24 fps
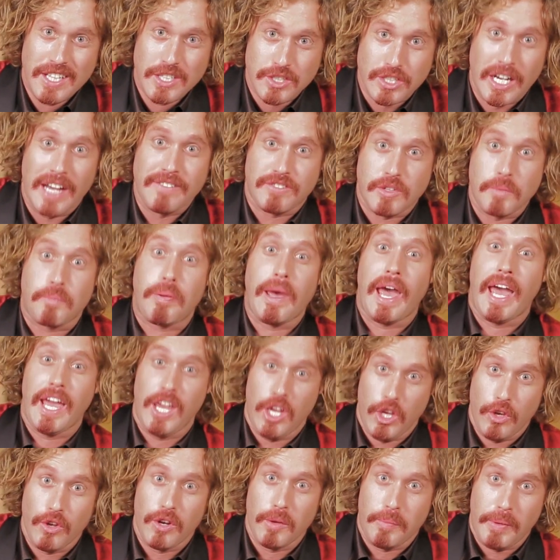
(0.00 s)
Do I have to
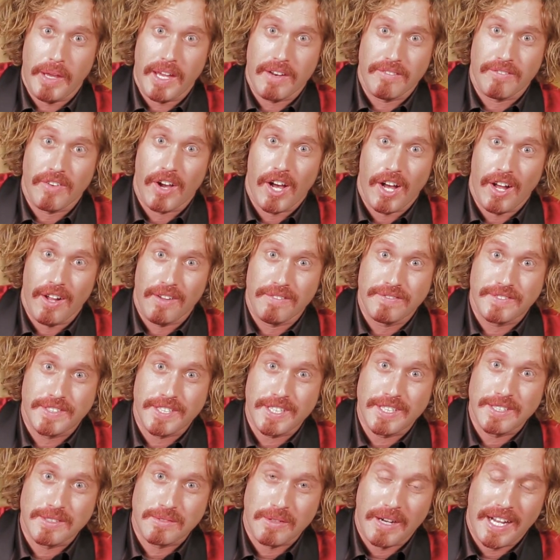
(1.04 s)
pay you to be
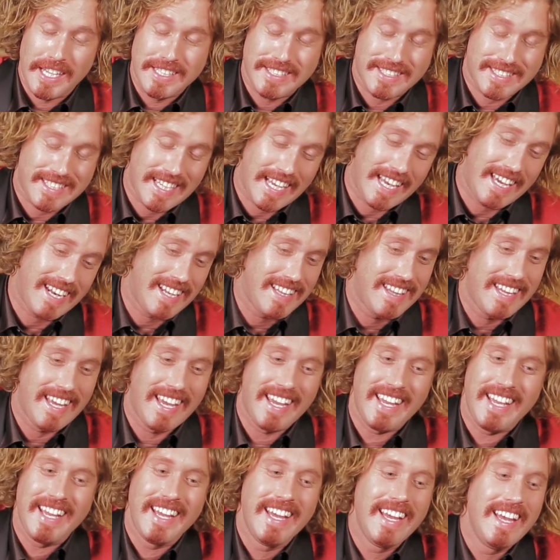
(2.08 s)
involved? Is what I said, and
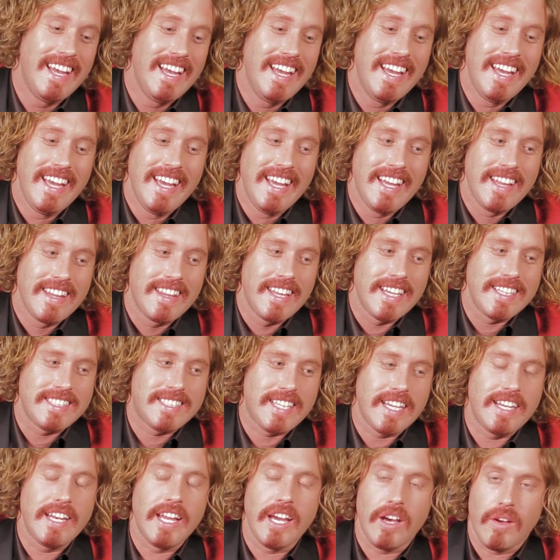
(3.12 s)
they they
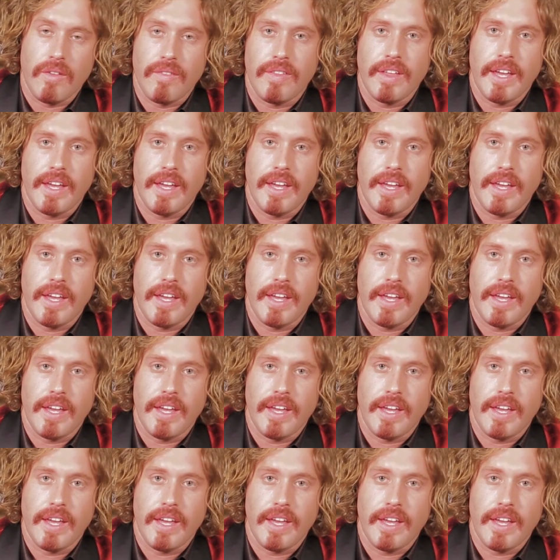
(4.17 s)
said no.